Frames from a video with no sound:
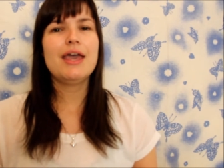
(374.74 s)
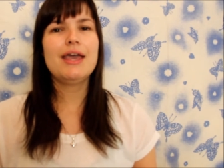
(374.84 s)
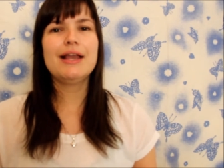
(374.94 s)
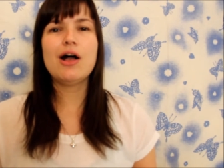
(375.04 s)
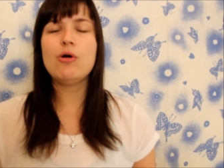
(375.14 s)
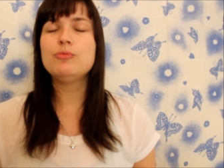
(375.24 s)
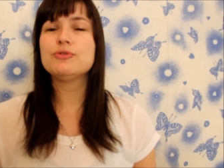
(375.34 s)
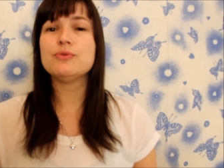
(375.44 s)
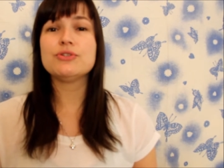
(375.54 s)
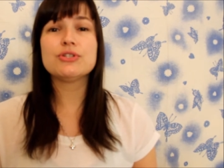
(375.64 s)
It
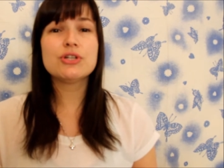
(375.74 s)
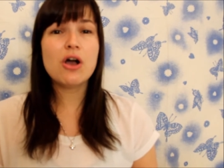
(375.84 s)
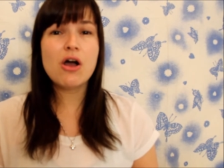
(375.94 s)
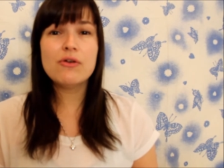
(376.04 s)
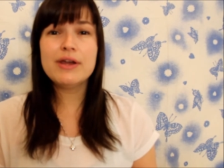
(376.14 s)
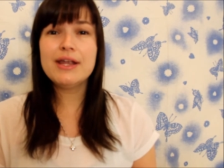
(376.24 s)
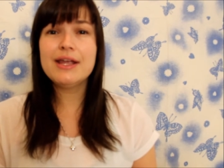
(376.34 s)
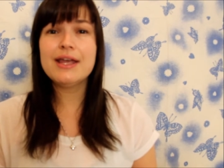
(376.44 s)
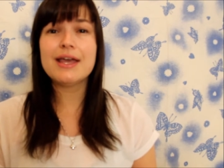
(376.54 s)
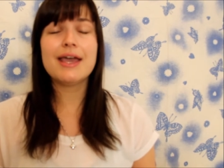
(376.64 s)
helps with
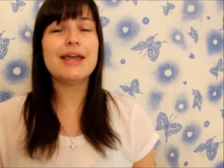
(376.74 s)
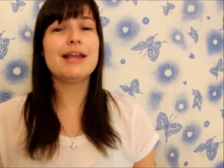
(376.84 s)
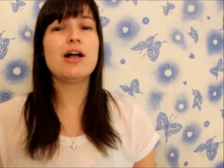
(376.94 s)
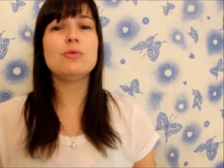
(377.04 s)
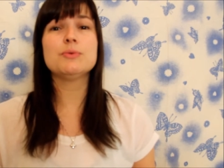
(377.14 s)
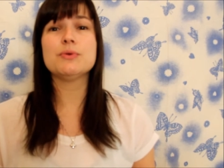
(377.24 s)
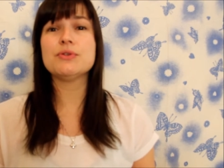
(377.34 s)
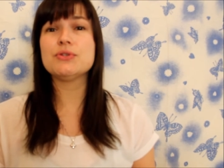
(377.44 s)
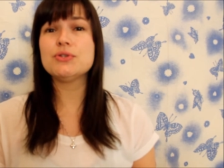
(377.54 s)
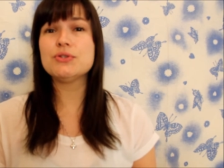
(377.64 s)
scarring. It helps
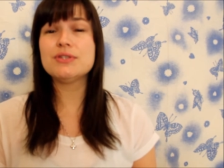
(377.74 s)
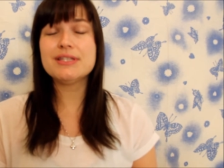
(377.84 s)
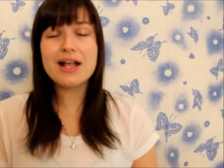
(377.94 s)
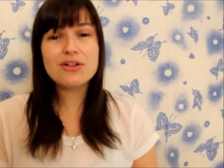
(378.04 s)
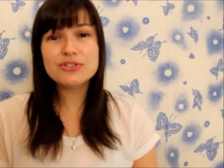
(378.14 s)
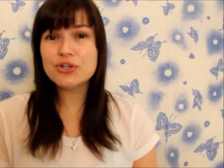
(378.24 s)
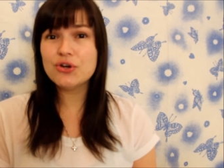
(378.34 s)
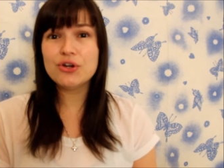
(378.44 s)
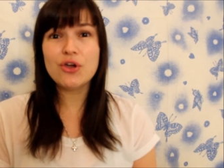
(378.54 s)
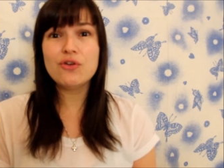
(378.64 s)
with cell
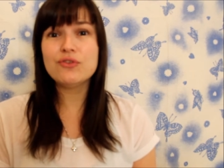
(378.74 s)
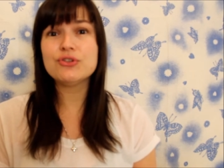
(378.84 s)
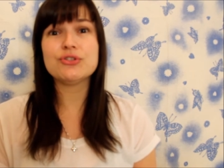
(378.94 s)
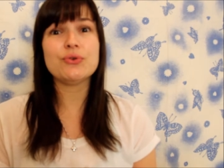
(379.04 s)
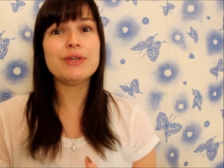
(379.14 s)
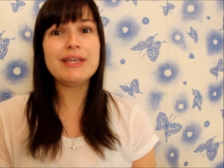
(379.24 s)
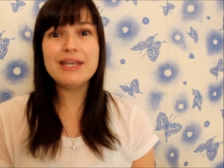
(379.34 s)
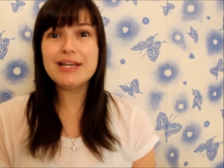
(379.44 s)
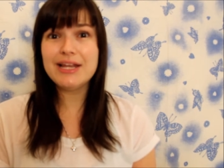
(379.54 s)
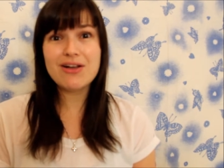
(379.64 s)
turnover, so
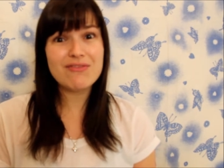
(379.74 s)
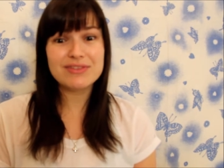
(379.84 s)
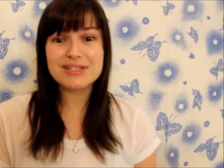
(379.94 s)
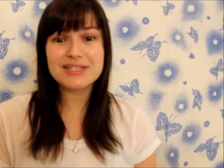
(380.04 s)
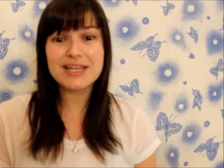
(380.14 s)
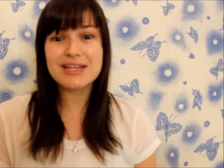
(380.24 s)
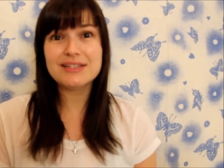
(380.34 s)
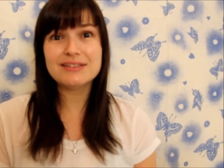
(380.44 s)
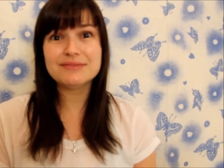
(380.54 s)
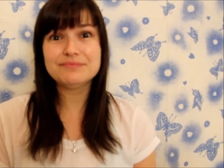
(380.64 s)
healing of the
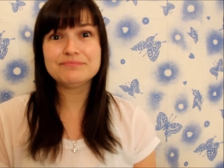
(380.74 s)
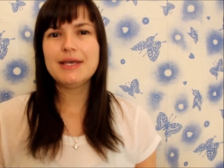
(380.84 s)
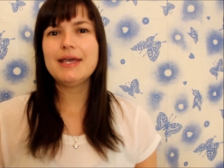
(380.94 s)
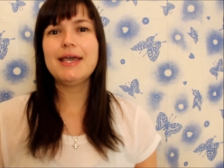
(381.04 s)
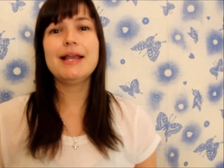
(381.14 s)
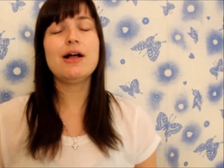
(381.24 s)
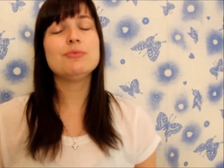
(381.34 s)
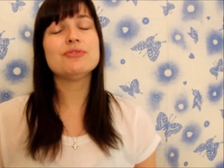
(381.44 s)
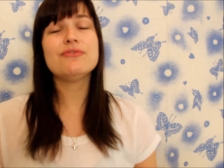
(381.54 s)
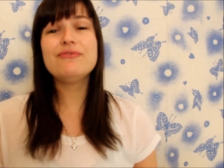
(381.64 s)
skin. It
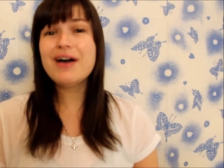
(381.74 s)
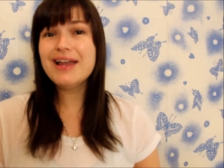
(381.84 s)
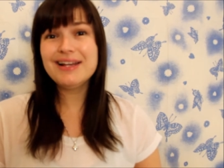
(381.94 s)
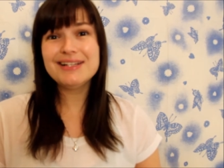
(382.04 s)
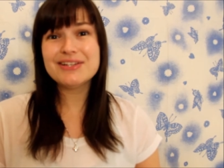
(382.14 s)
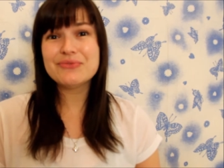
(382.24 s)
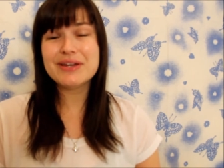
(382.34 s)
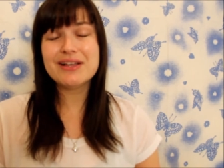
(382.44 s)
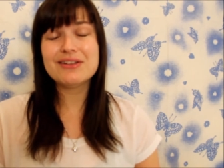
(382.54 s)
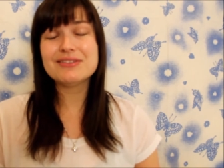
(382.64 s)
helps with fine lines and
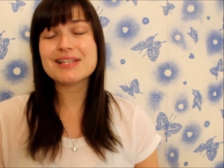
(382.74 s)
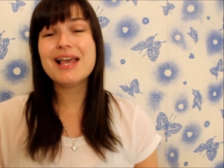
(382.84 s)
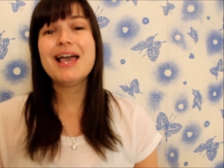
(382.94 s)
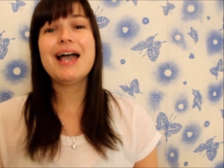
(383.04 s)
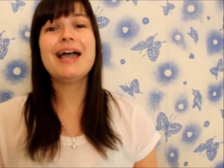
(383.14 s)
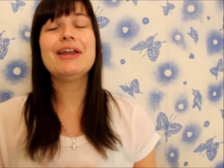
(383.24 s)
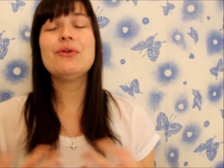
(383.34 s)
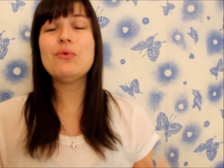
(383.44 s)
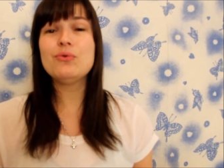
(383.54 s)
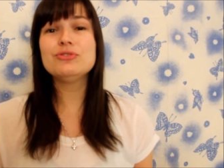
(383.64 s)
wrinkles. And
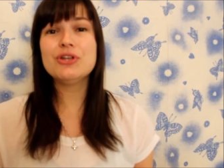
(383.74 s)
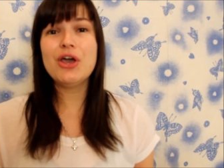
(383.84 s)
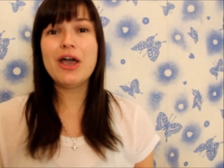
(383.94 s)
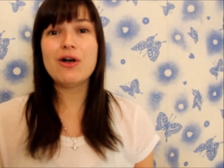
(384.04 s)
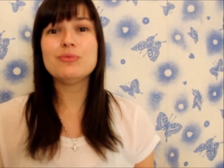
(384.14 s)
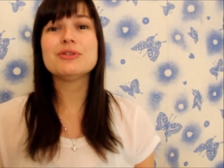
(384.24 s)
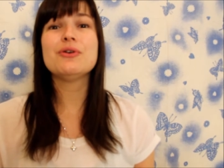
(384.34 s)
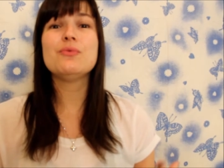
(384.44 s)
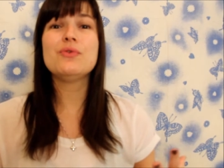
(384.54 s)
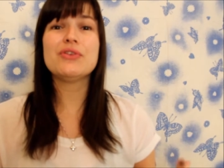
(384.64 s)
it also helps
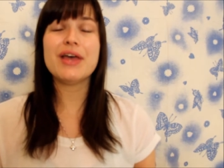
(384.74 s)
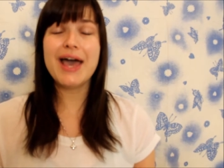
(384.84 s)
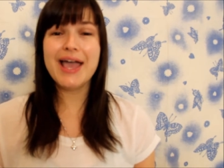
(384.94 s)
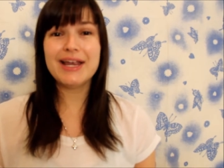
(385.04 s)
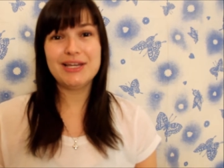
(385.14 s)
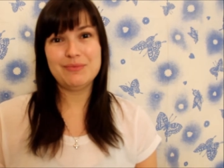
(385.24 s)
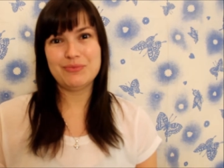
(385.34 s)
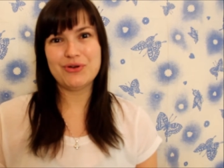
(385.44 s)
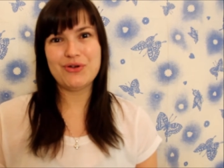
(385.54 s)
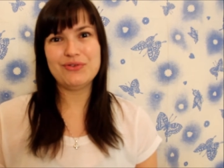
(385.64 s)
with acne
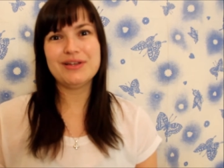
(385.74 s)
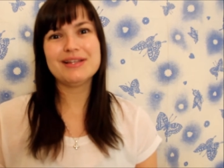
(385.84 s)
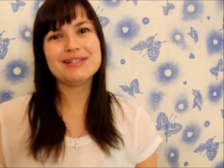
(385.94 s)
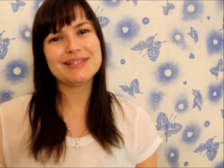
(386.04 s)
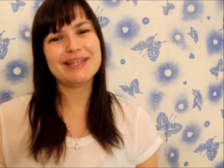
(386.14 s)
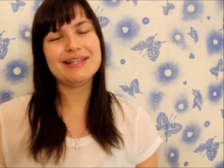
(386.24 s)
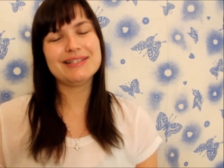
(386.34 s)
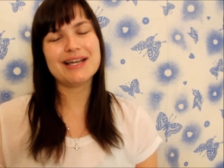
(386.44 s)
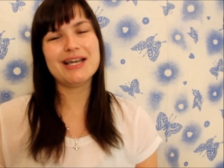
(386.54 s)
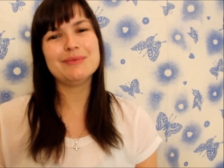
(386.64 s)
prone skin
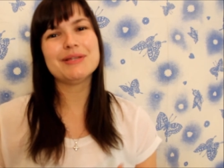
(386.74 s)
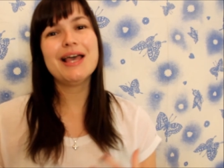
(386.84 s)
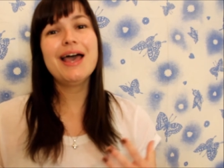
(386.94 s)
types.